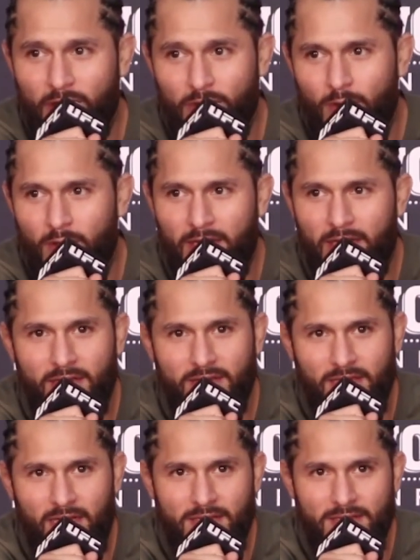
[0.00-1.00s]
I knew how to get
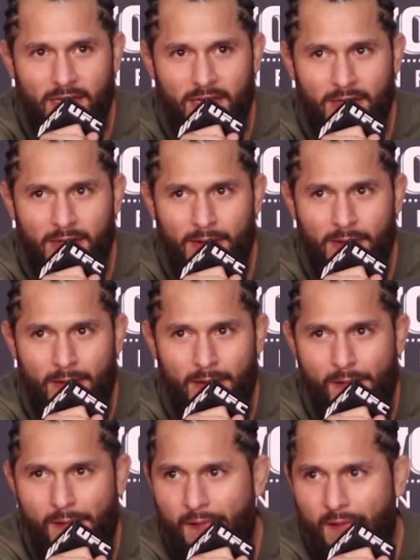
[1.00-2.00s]
inside his head,
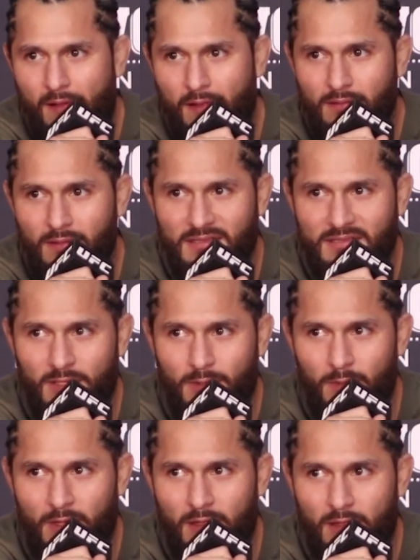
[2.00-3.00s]
and that's it,
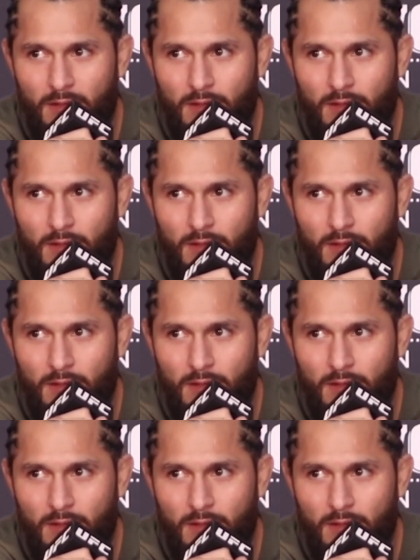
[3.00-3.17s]
man.